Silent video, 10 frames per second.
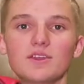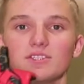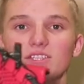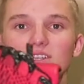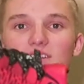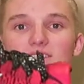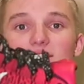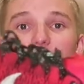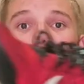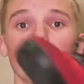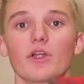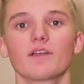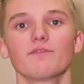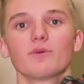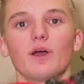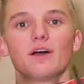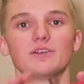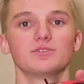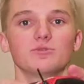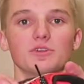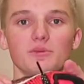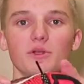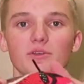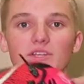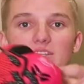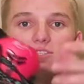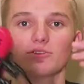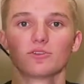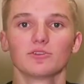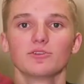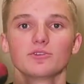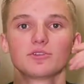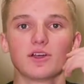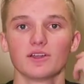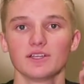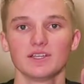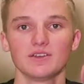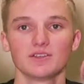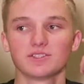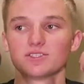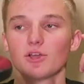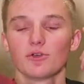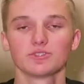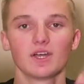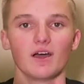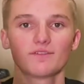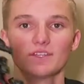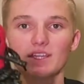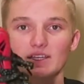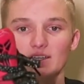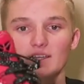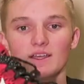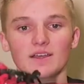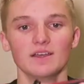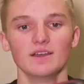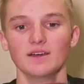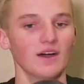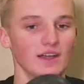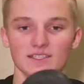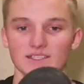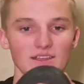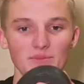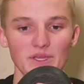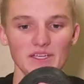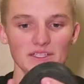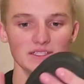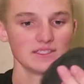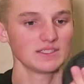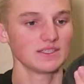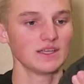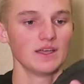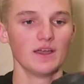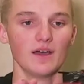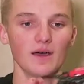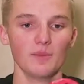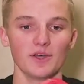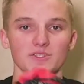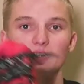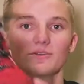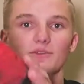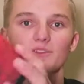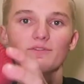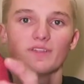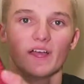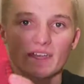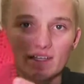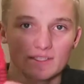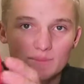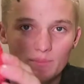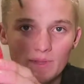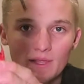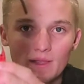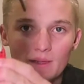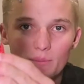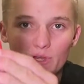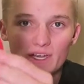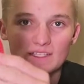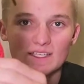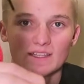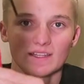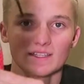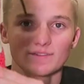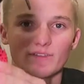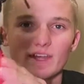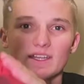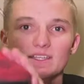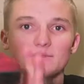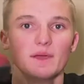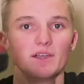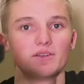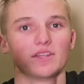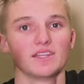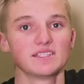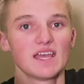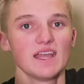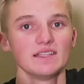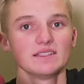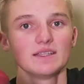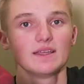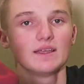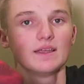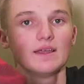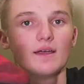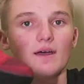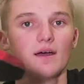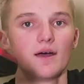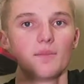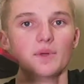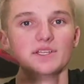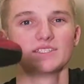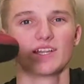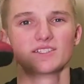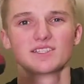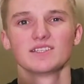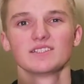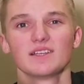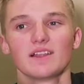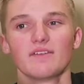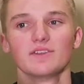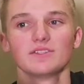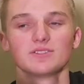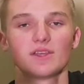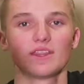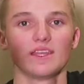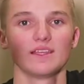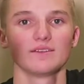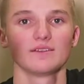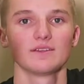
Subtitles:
cushion, since I've been wearing them for a while, is really broken in, so the Lunarlon in here is so soft, and I just love playing with these. Also, the Flyknit is pretty nice. I think this Flyknit is better than the 10, but it's not as good as the 11. So I think